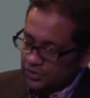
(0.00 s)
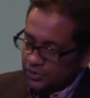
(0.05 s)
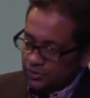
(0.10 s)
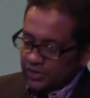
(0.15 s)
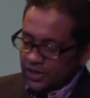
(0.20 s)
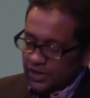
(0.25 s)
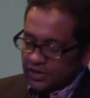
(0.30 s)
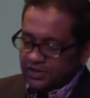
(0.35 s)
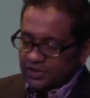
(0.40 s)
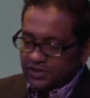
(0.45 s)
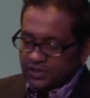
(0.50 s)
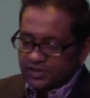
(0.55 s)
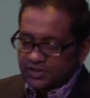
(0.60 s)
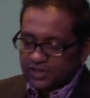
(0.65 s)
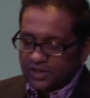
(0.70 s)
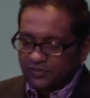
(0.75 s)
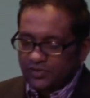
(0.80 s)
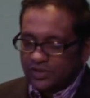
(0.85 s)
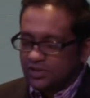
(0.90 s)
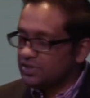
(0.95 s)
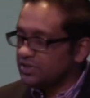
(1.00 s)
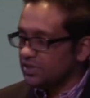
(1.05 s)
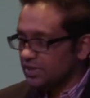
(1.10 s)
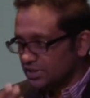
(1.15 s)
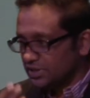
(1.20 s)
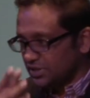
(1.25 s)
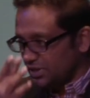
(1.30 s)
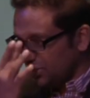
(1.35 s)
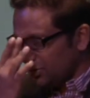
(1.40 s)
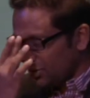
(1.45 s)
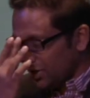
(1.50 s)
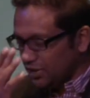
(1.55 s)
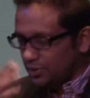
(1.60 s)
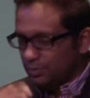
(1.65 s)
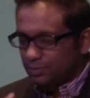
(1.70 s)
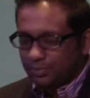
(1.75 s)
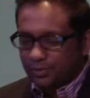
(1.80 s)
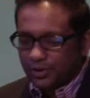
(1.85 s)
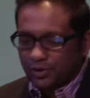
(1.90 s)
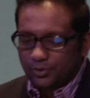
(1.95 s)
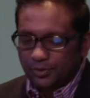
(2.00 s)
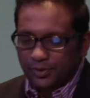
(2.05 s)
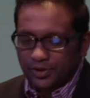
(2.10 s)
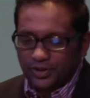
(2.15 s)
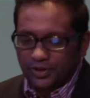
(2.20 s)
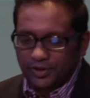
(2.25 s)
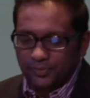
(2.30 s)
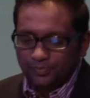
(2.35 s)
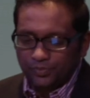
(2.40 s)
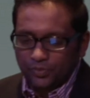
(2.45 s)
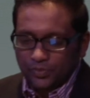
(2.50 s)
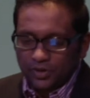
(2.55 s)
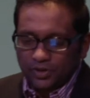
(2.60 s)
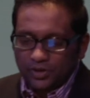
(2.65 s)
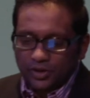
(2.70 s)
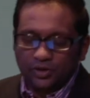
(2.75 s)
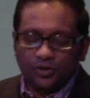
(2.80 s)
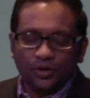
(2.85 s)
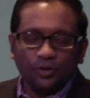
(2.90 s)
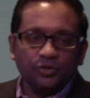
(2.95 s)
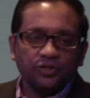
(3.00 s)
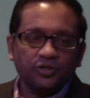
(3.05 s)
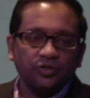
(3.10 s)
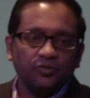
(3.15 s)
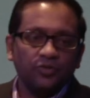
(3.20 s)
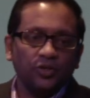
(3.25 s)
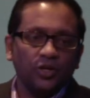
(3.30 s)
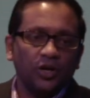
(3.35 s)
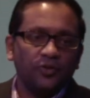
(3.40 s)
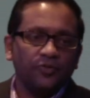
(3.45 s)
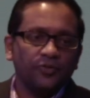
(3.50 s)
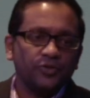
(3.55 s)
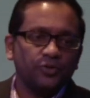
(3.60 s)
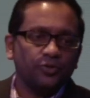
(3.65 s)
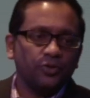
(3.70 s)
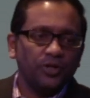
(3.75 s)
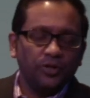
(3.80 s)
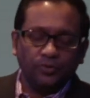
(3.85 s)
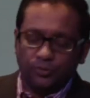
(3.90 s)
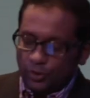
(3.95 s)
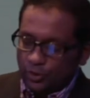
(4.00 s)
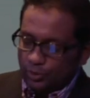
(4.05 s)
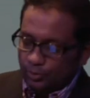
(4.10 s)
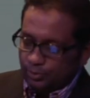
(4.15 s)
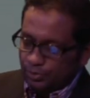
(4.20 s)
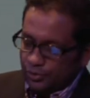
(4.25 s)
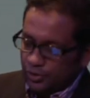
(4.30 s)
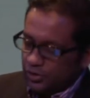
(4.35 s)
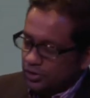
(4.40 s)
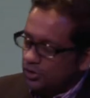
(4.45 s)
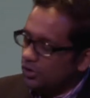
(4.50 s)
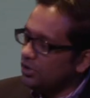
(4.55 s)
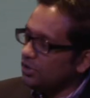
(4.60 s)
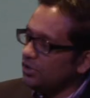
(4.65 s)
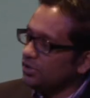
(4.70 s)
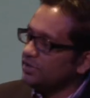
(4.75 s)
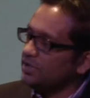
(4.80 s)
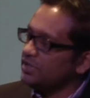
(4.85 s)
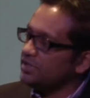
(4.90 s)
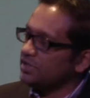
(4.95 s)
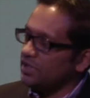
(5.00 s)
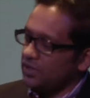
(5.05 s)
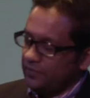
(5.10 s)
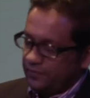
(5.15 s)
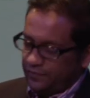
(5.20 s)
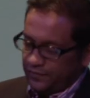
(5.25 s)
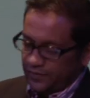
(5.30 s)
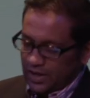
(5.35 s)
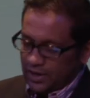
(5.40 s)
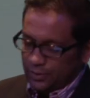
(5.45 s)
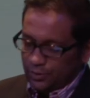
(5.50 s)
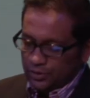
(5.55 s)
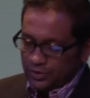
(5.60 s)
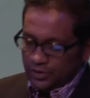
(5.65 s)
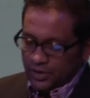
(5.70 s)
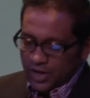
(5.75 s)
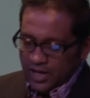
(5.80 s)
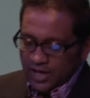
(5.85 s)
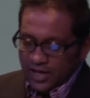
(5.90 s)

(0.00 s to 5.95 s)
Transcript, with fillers: So in 1976, he tried to bury the Ghost of the Officer, and he wrote a book called The Sunflower.